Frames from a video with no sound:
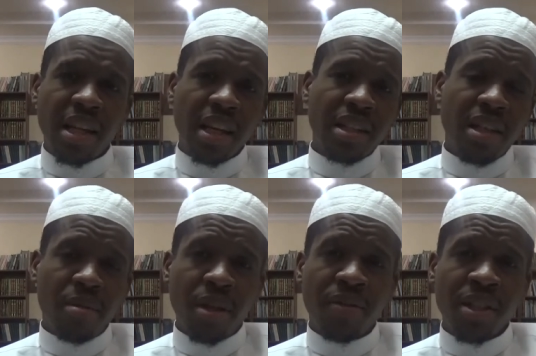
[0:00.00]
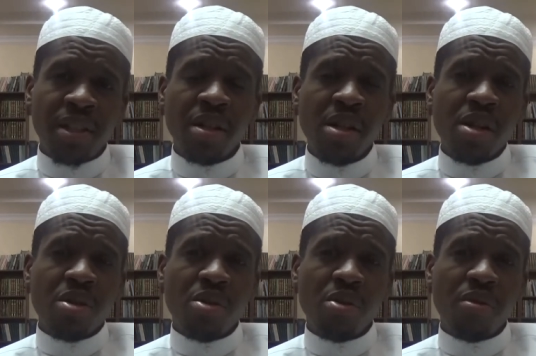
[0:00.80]
in English, I believe it's in
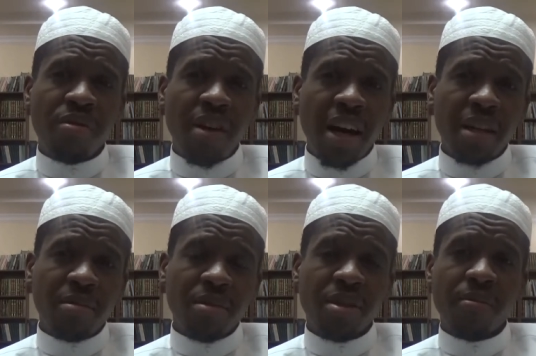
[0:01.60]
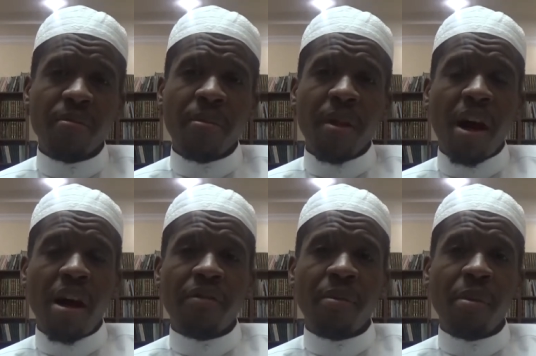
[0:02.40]
two volumes.
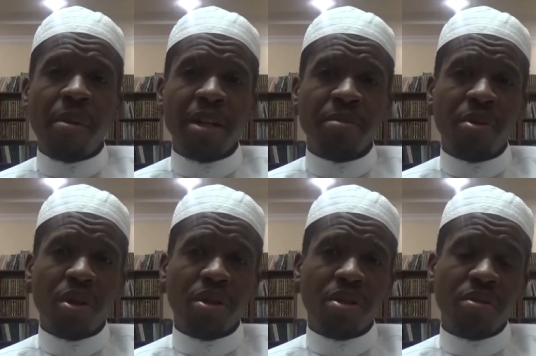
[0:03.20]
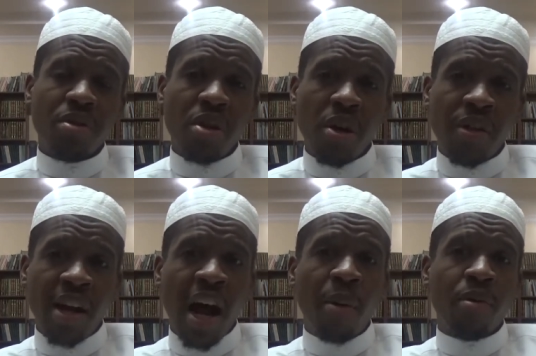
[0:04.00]
Uh, from the best books
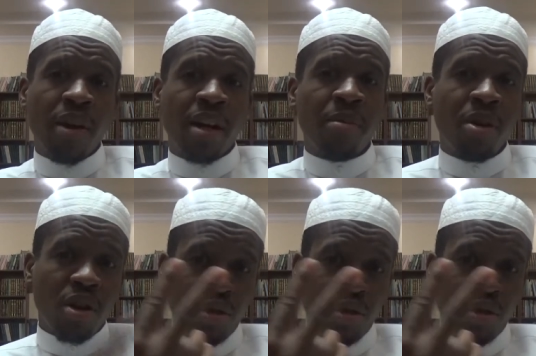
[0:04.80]
that I would recommend are